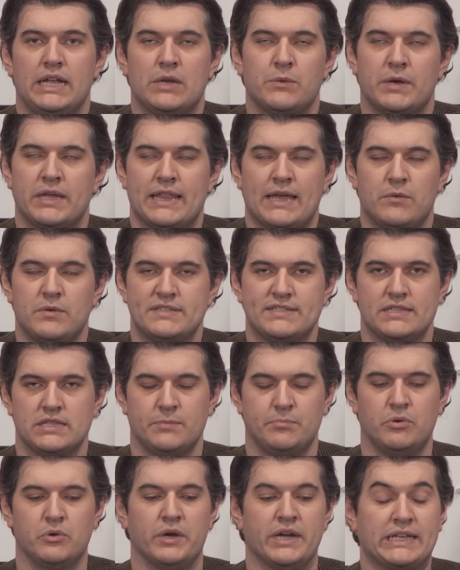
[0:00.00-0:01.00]
Anyway, that wasn't
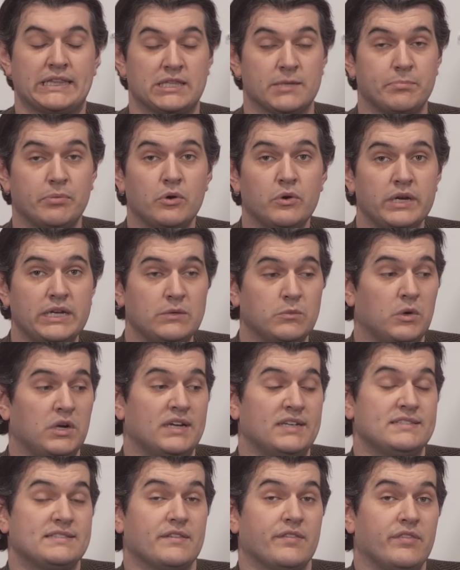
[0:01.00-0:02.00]
the point. The point
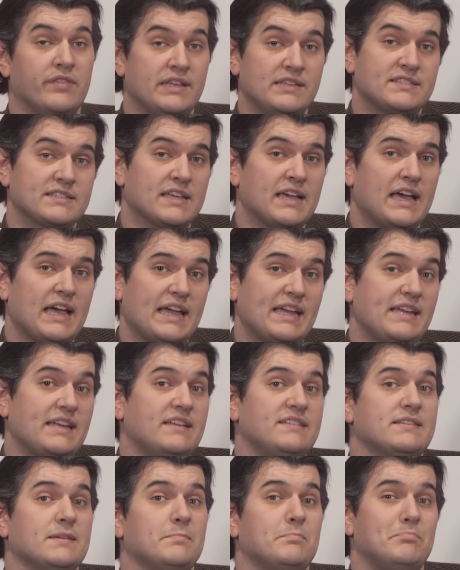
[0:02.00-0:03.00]
was, this guy
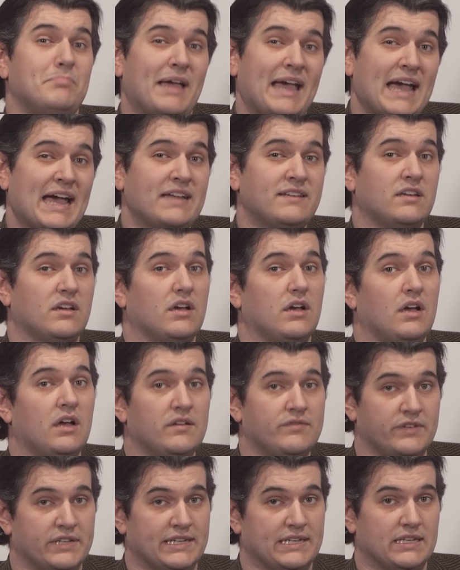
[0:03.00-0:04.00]
is a bad
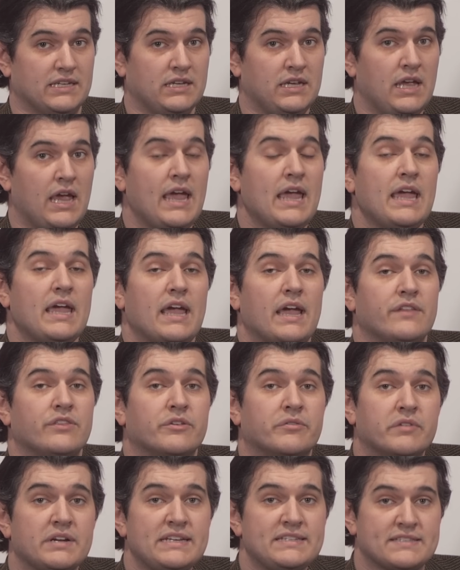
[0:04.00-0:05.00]
oven.
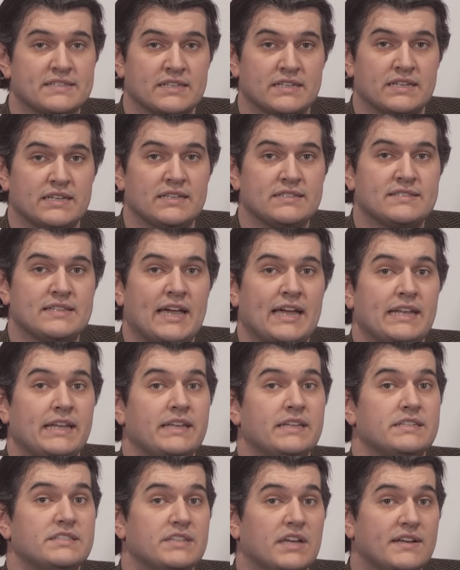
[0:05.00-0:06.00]
And the reason is that
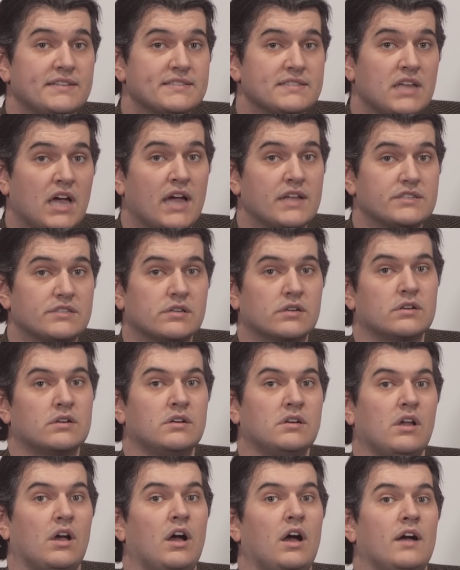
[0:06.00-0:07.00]
it does not
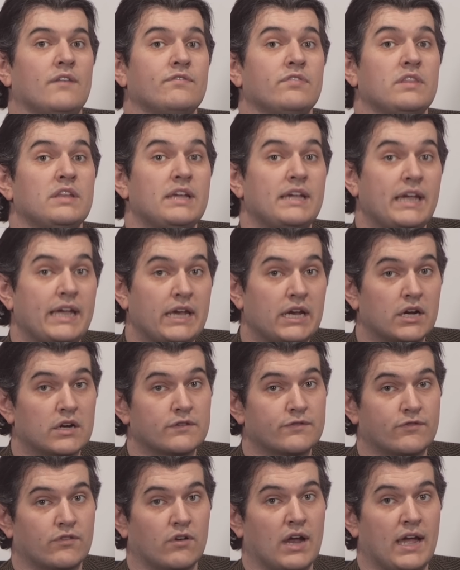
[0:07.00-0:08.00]
turn off the
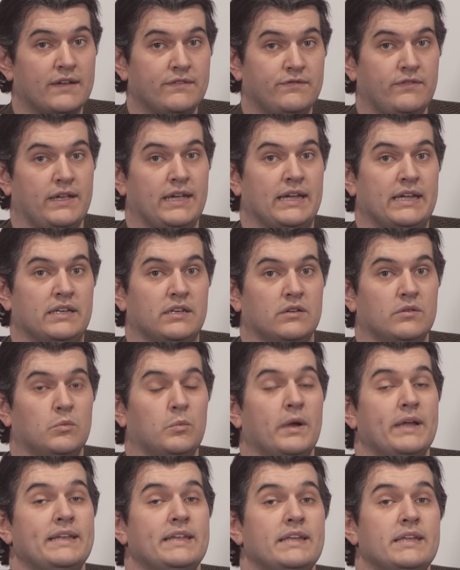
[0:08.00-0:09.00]
air fry fan
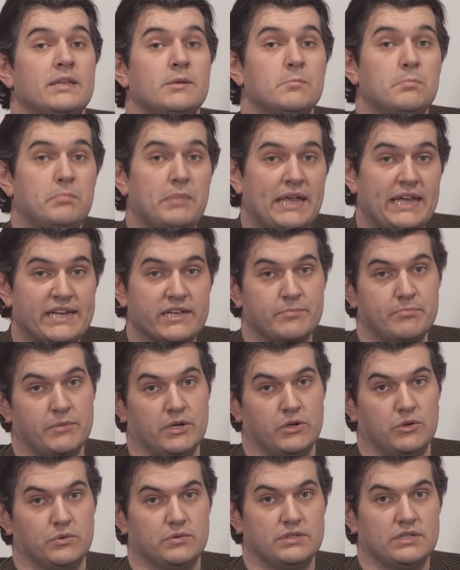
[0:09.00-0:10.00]
when in bake
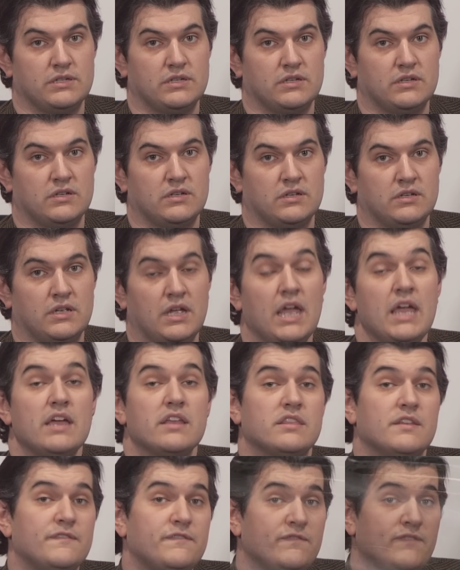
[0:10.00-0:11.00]
mode.
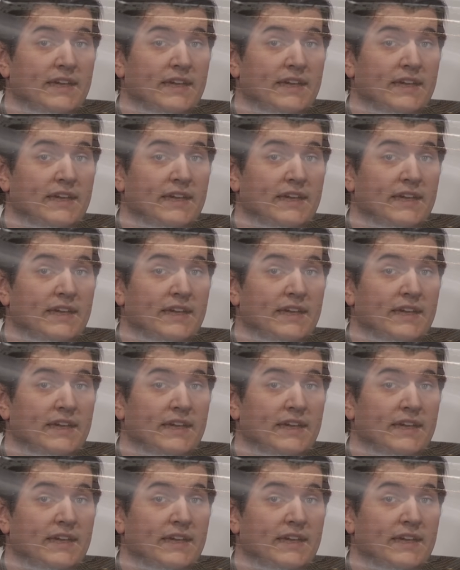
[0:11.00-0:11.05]
The